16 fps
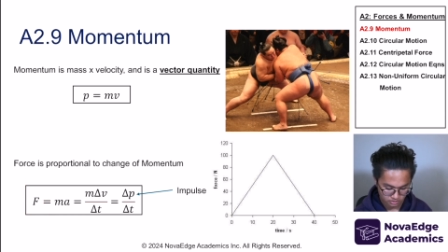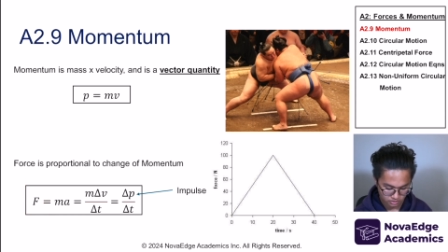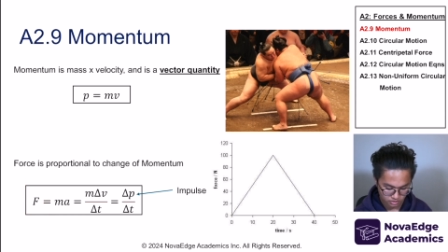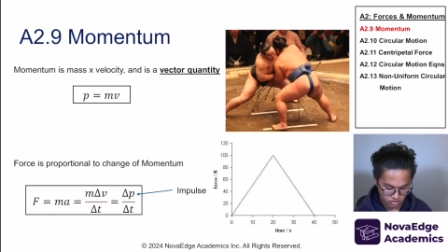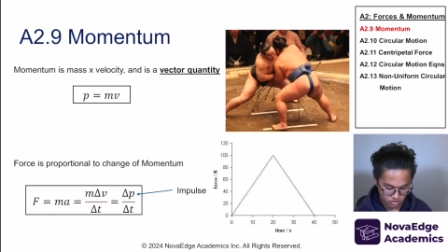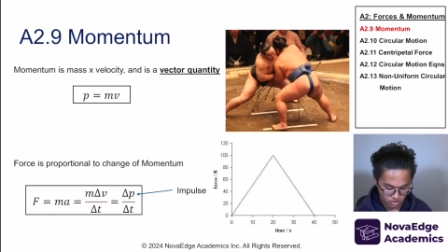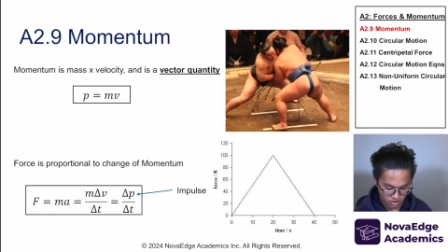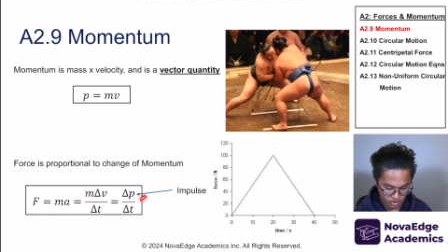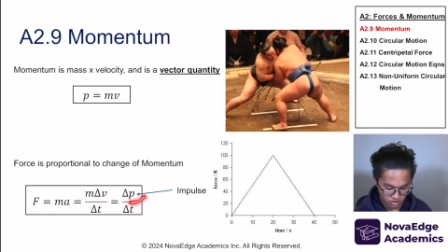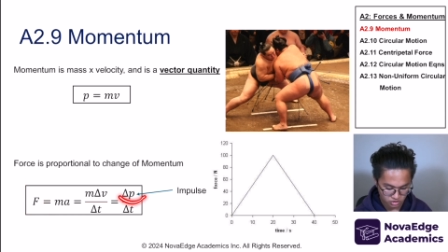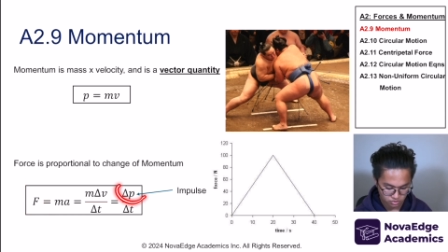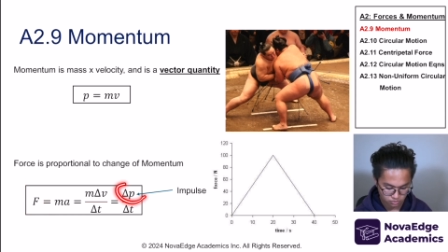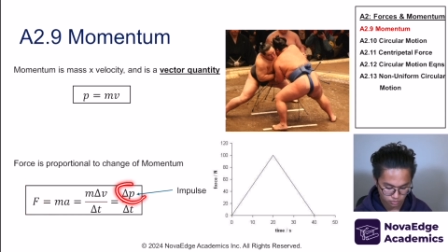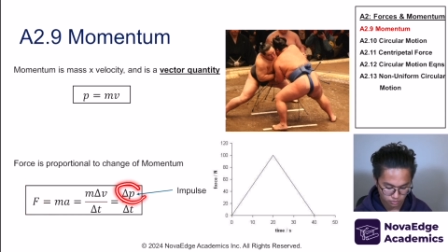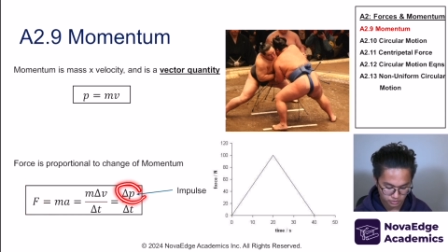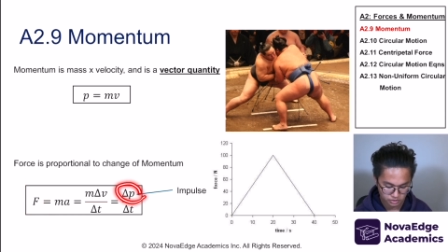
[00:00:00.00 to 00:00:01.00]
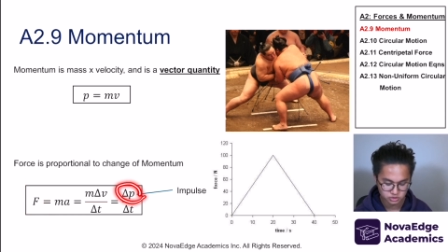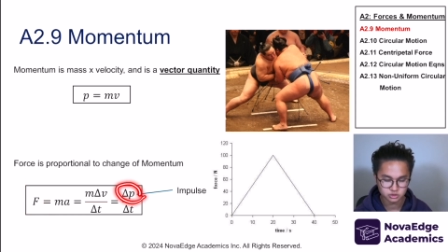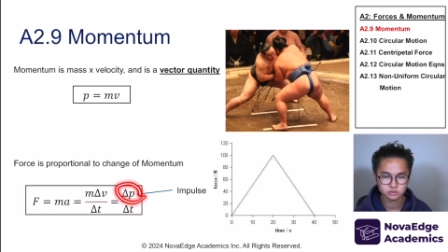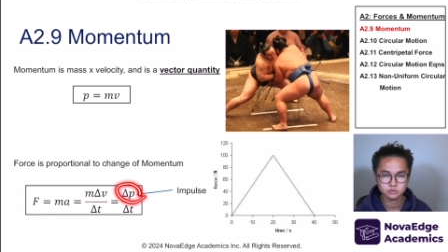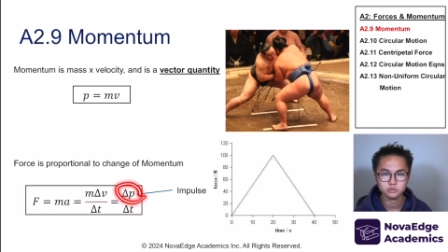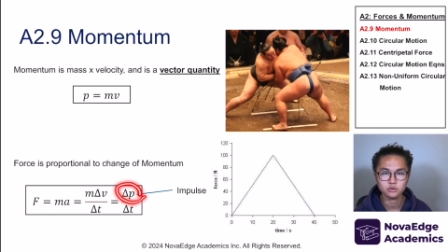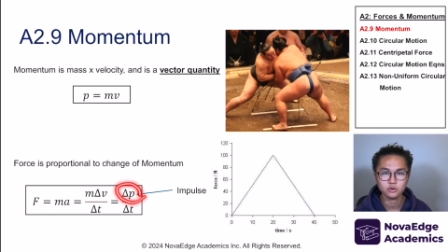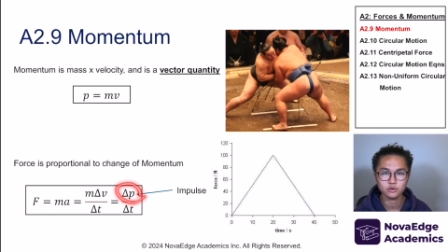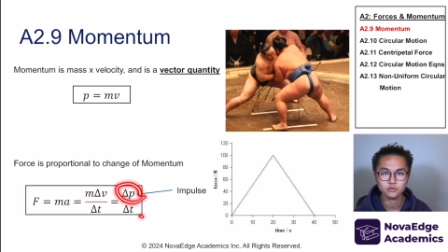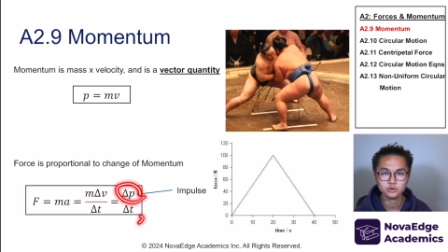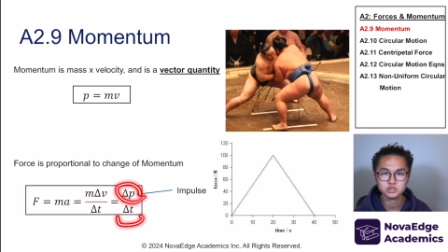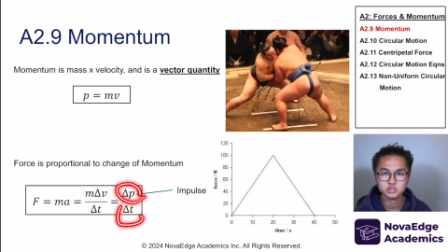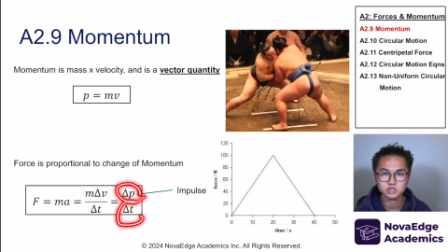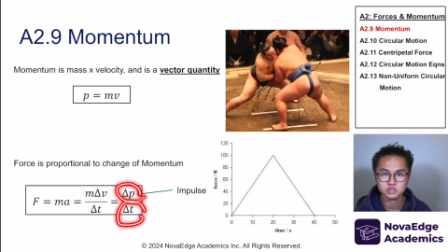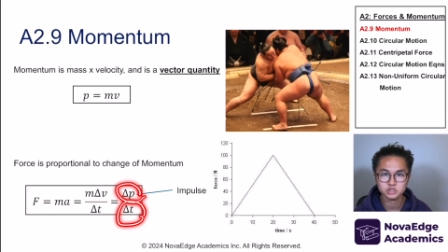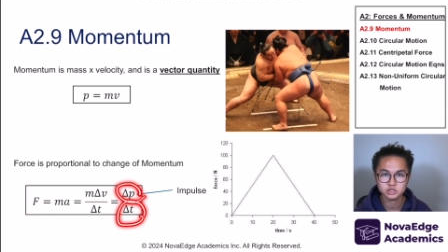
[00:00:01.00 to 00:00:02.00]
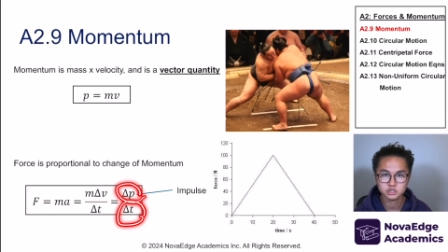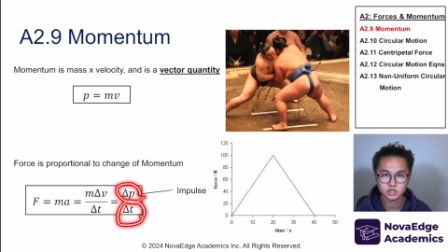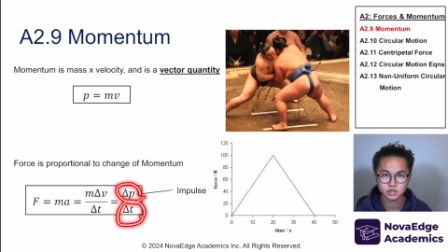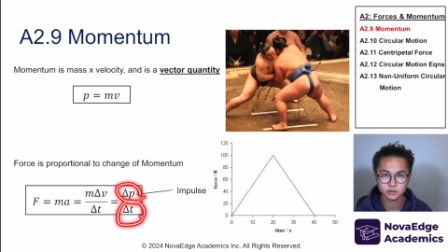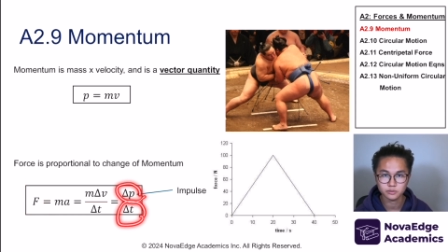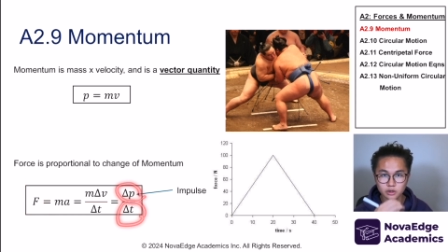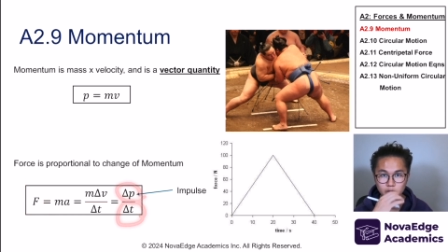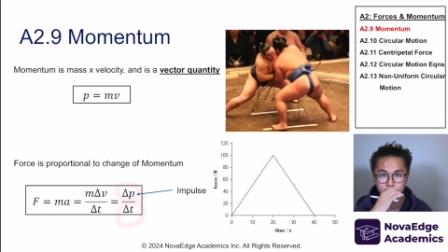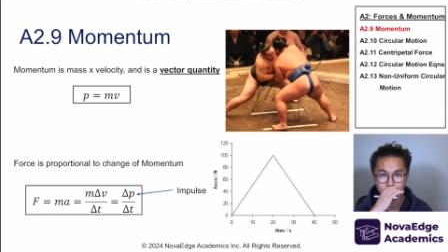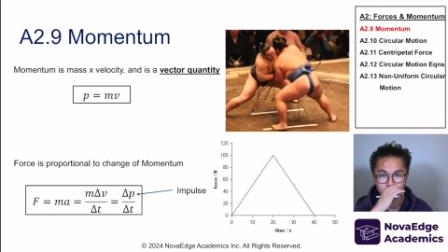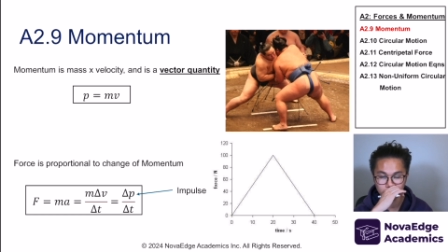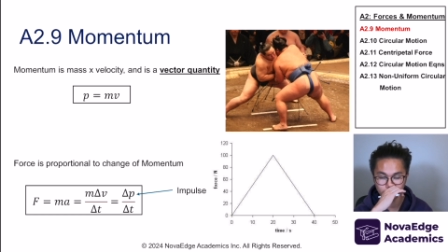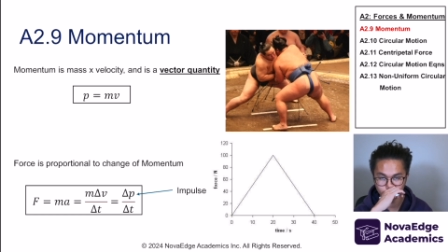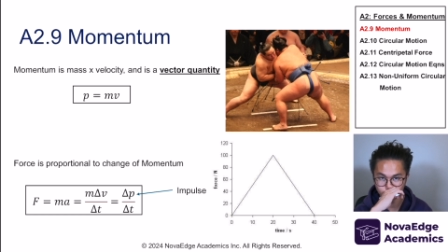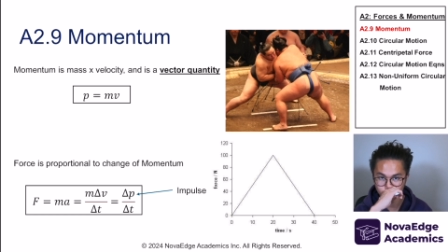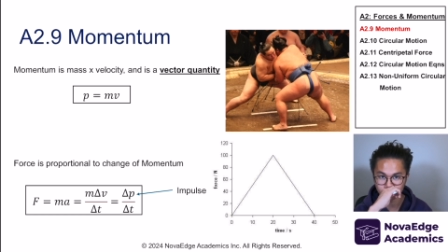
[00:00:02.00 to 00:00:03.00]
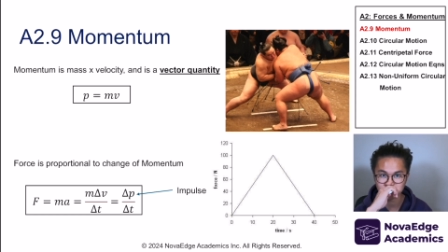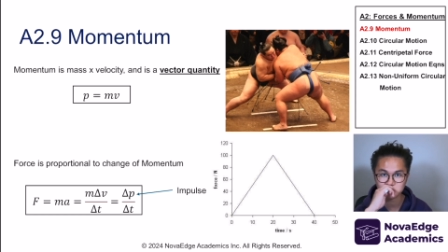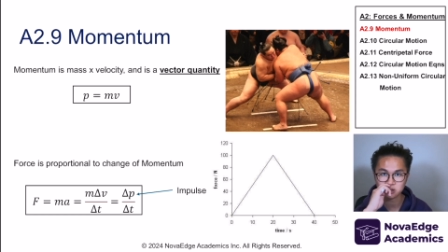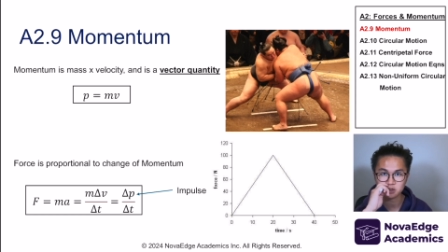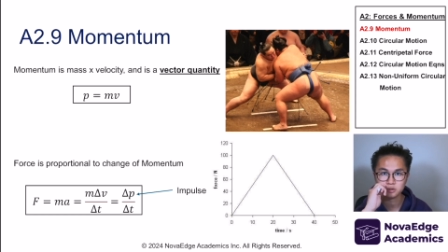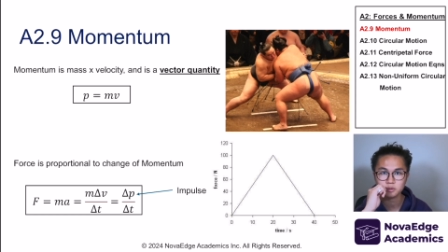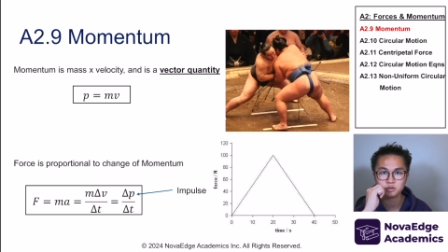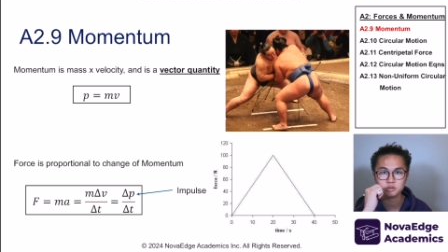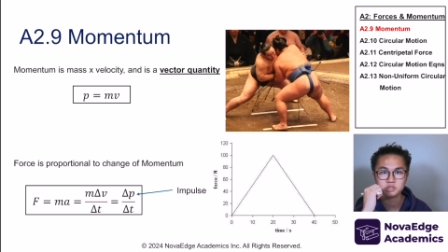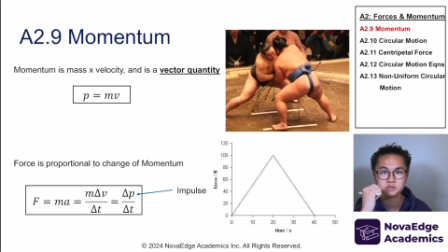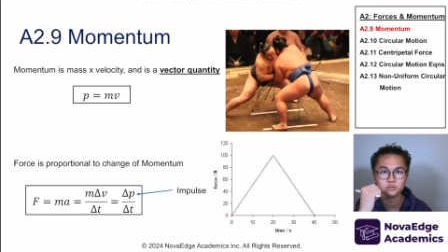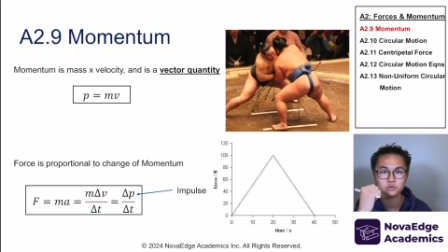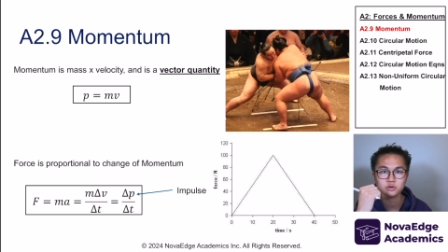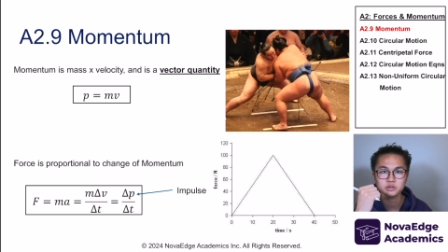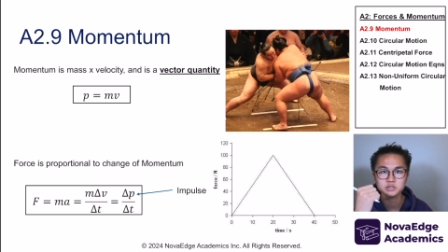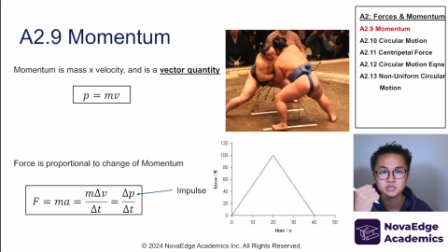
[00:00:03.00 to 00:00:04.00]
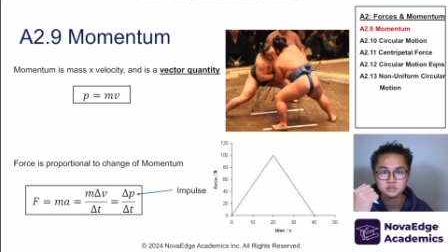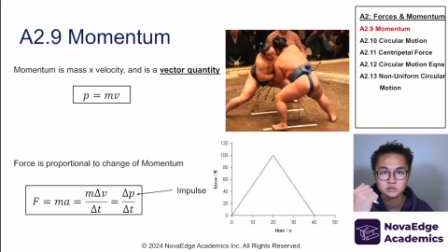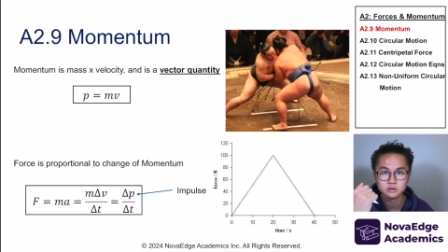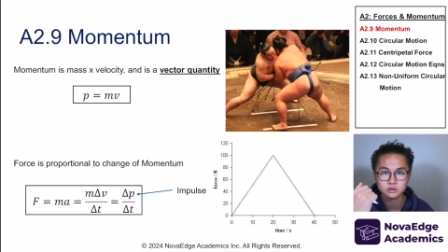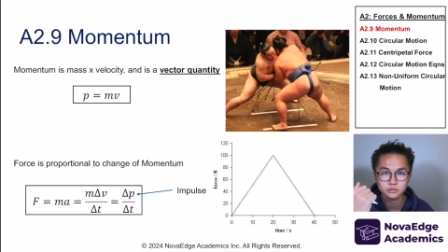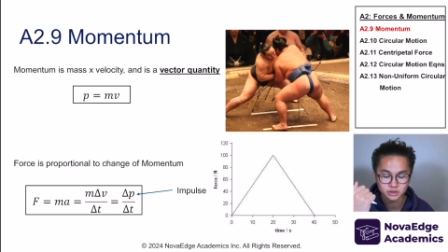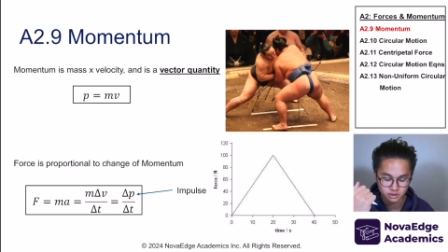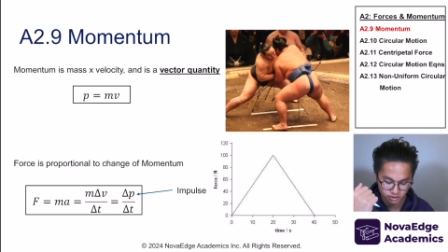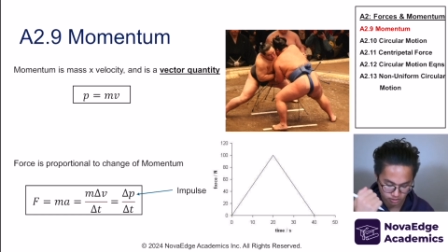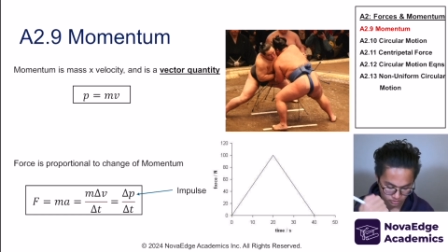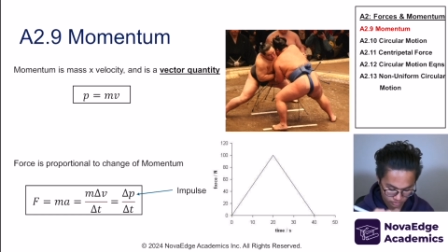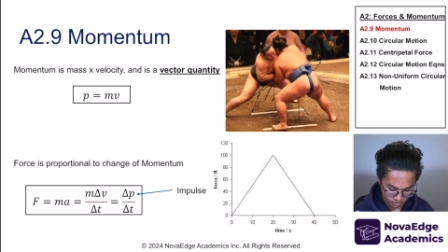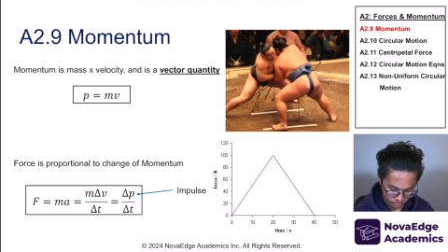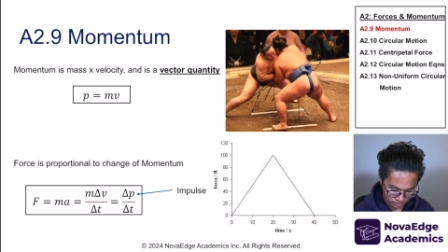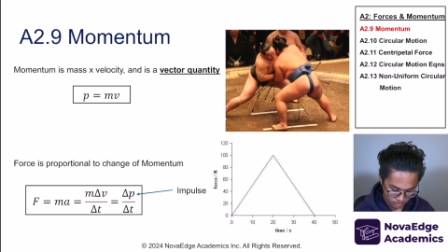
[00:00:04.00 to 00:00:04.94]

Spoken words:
the change in momentum over change in time. Now we're going to talk about this more in detail a bit later,